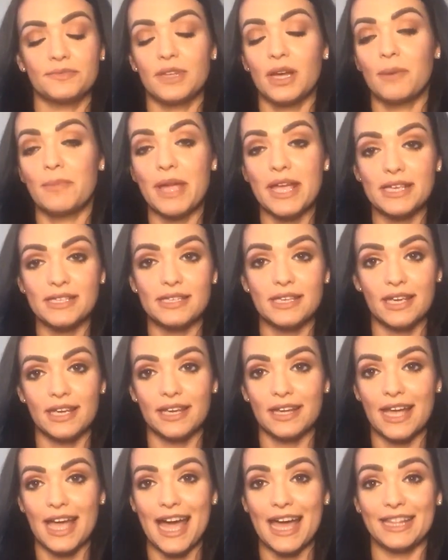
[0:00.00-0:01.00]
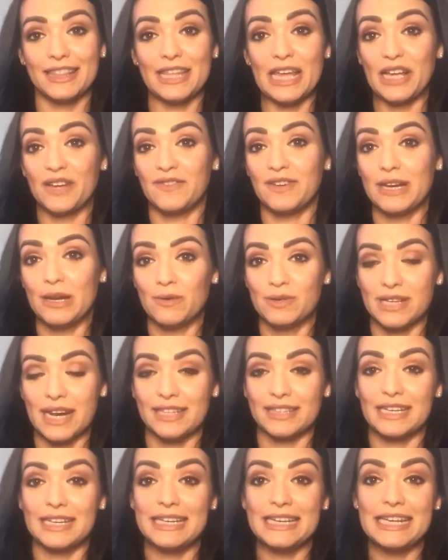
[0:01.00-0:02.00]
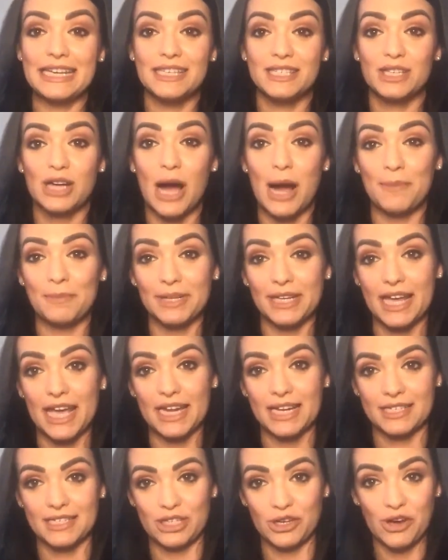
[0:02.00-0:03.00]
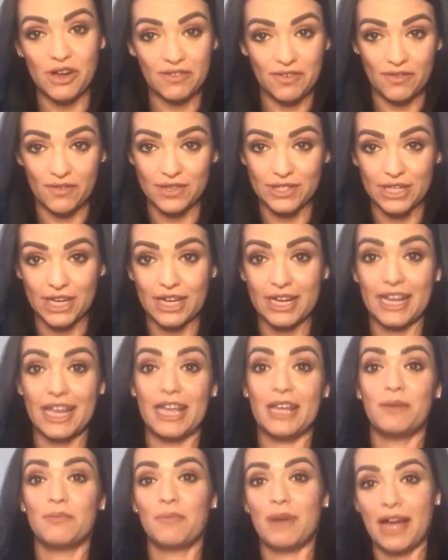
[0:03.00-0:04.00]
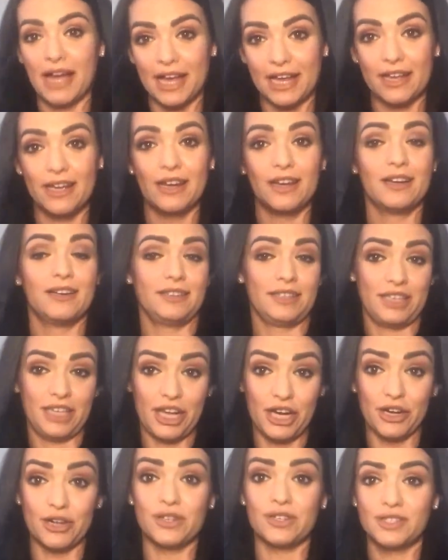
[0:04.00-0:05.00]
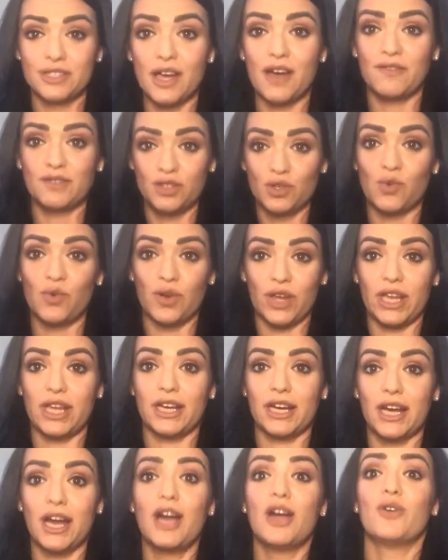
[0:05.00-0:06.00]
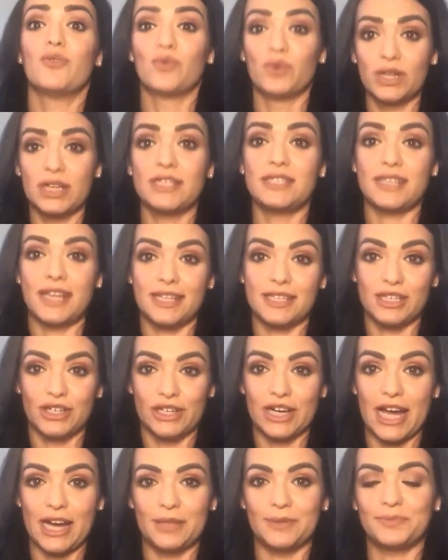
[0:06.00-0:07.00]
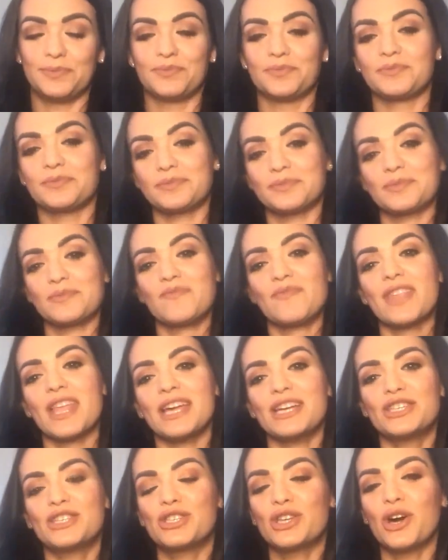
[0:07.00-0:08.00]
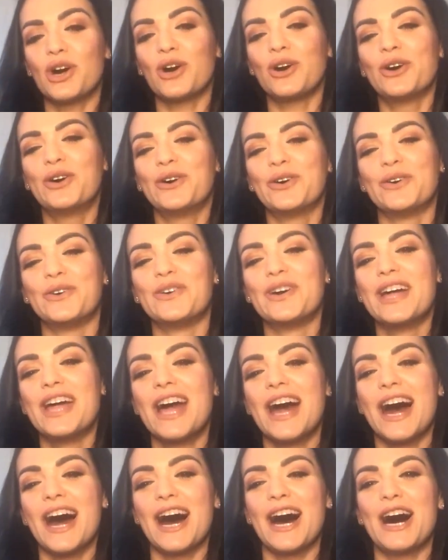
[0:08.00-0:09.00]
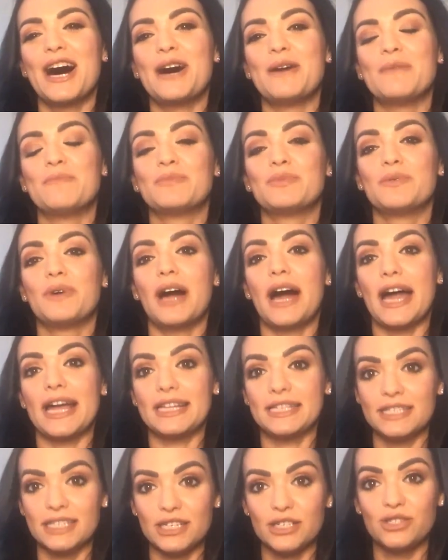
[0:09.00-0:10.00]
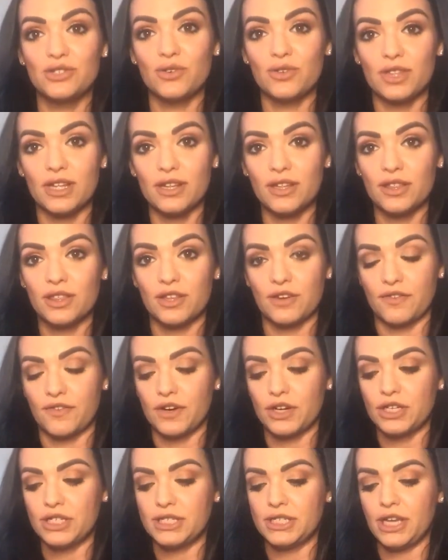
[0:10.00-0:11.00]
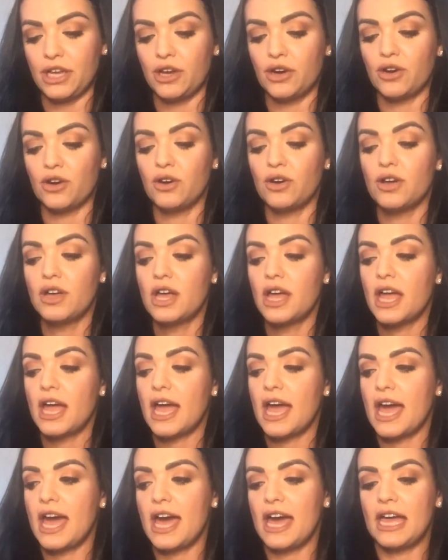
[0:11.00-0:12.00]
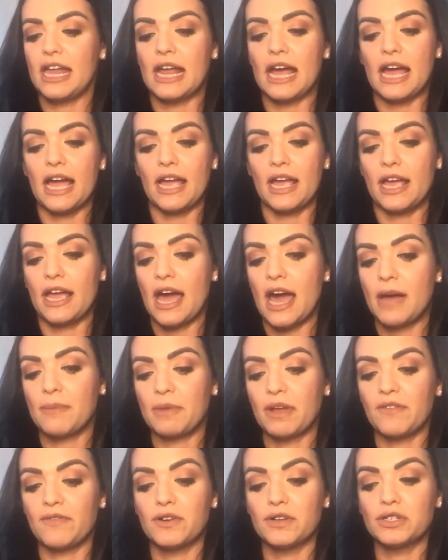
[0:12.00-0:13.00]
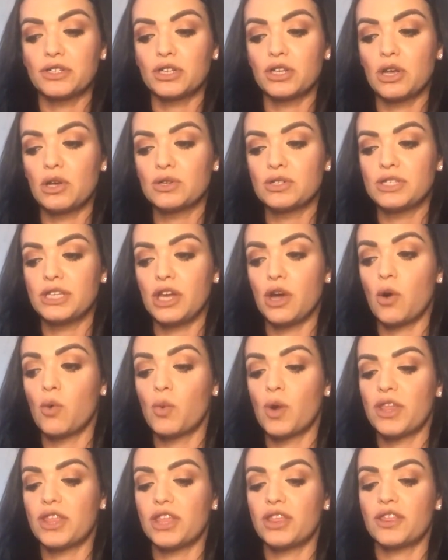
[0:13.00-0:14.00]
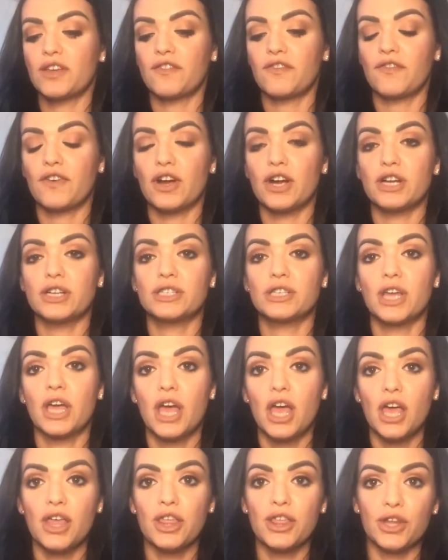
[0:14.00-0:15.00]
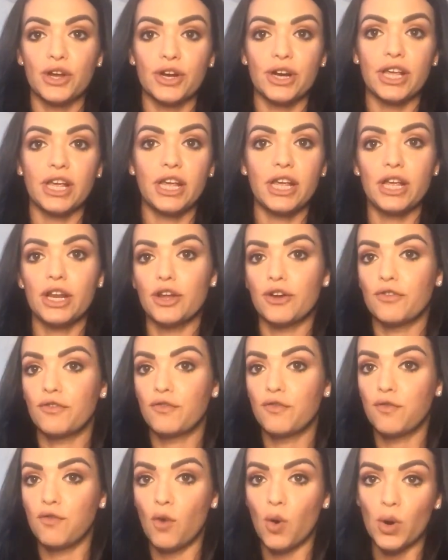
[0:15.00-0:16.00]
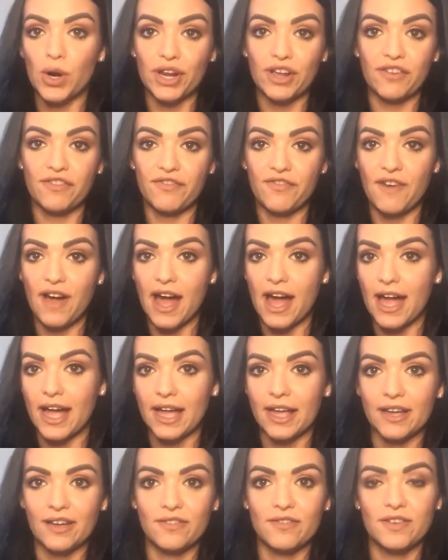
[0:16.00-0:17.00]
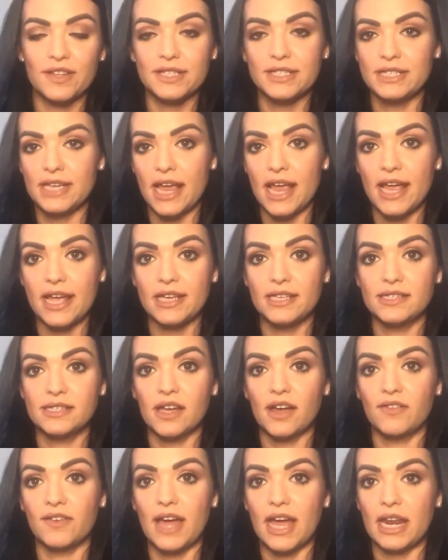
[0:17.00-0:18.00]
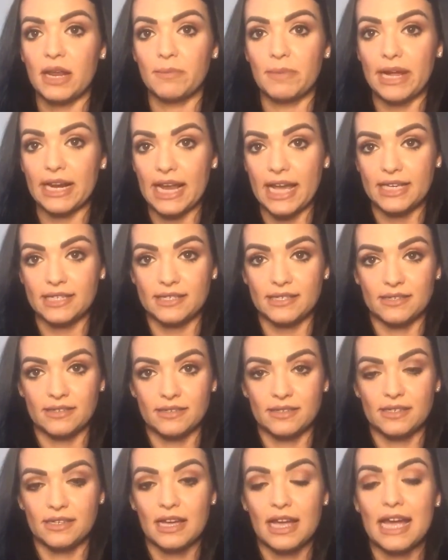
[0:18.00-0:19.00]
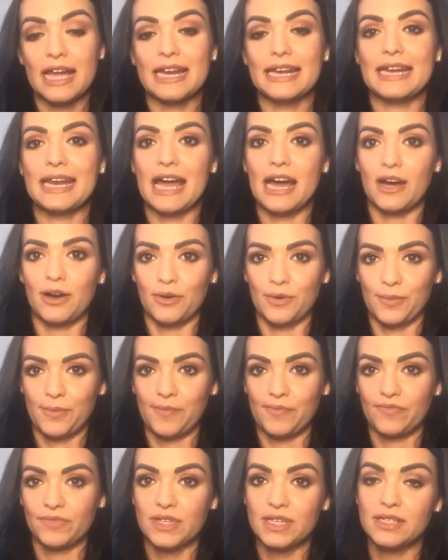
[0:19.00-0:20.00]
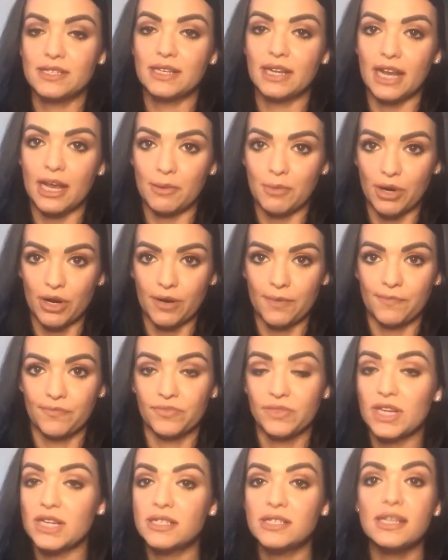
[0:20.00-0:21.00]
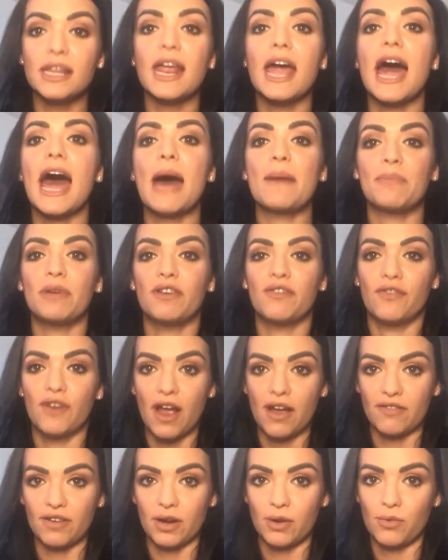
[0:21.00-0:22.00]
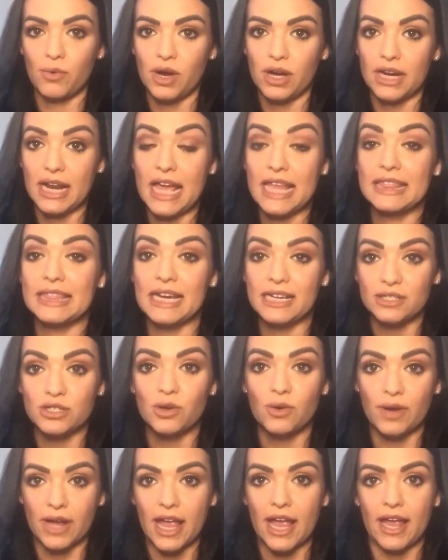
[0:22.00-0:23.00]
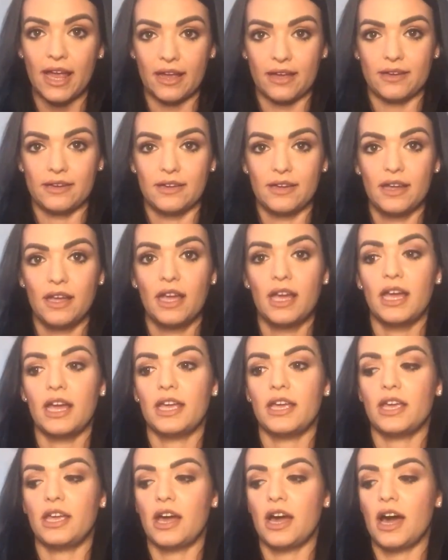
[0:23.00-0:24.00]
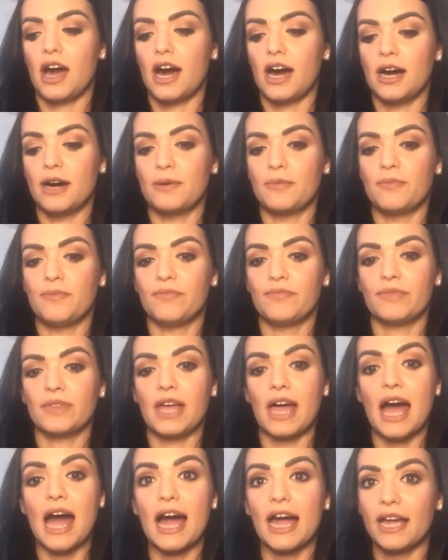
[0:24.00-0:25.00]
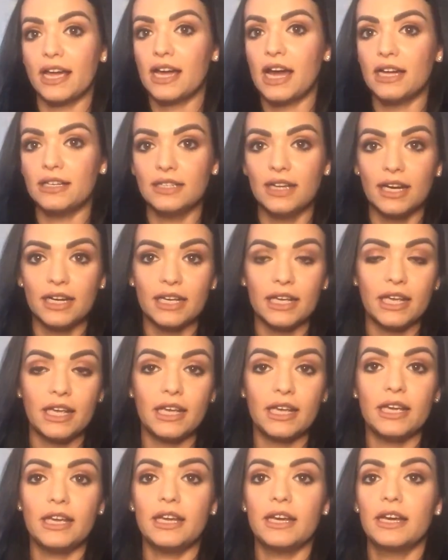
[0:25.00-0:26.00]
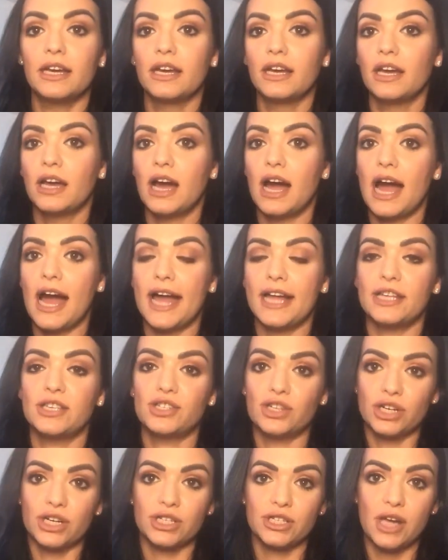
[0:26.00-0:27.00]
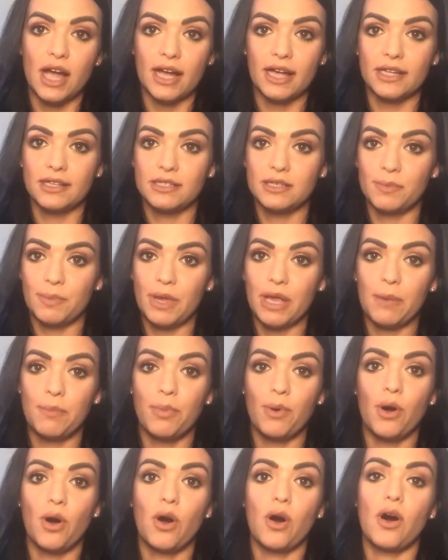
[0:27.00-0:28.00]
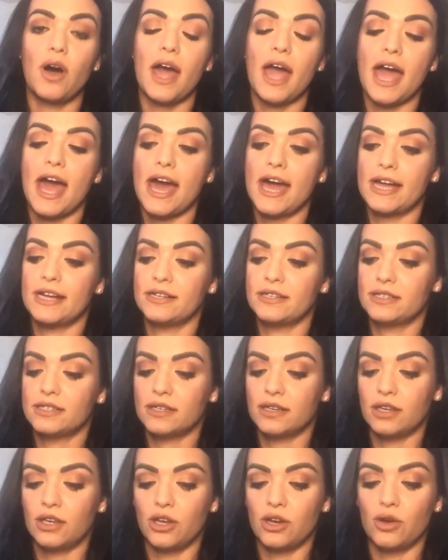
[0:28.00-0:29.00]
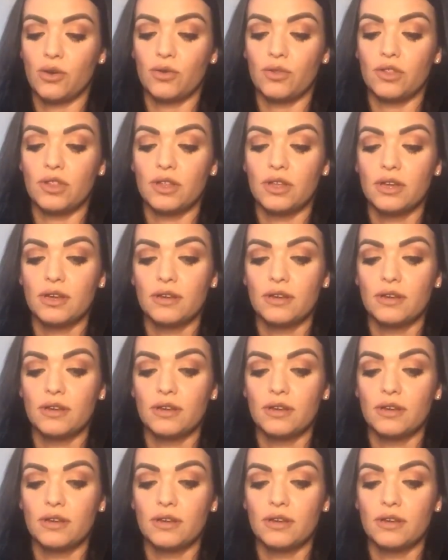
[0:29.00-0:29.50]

amazing, and thankfully it was like the least complicated deal I've ever done in my years of doing real estate till now. So I did do the first deal, and I had my first closed deal within the first 30 to 45 days of getting my license. Now, disclaimer, that doesn't happen for everyone, and that's okay. I got lucky. I started talking to people, and you know,